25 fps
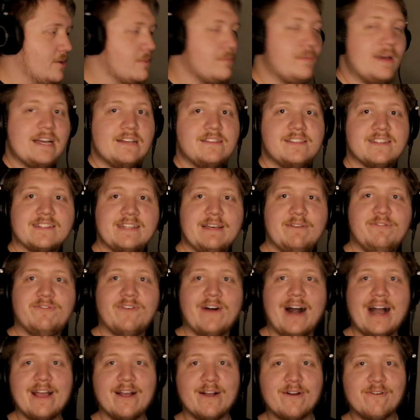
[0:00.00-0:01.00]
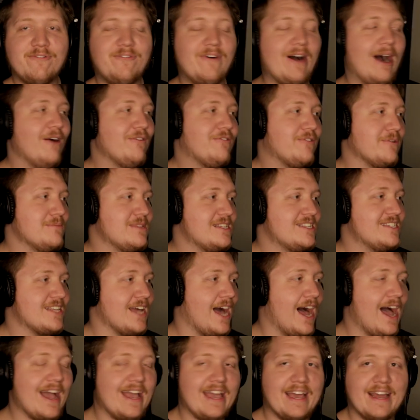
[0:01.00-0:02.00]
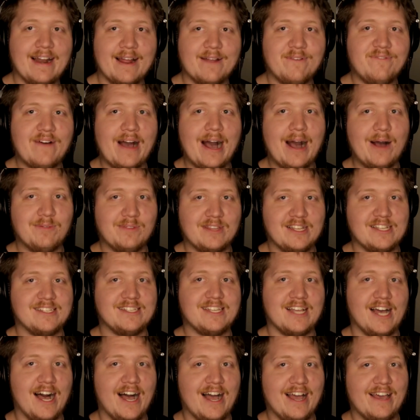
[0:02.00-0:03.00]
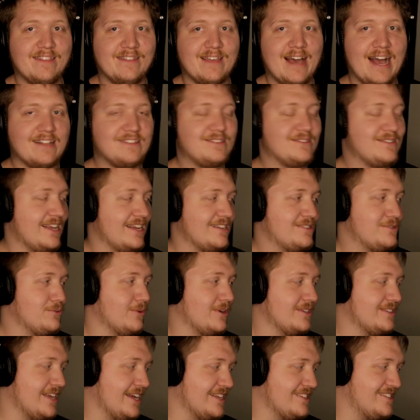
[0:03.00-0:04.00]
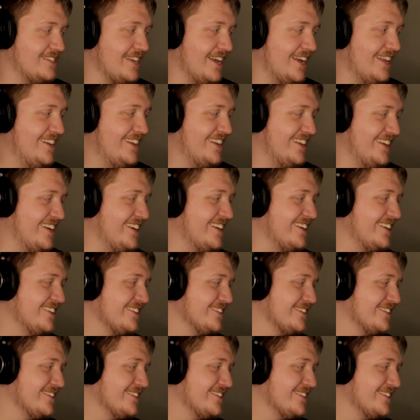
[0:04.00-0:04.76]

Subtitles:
Basically, fire fell from the sky and I found this guy. That's what that said.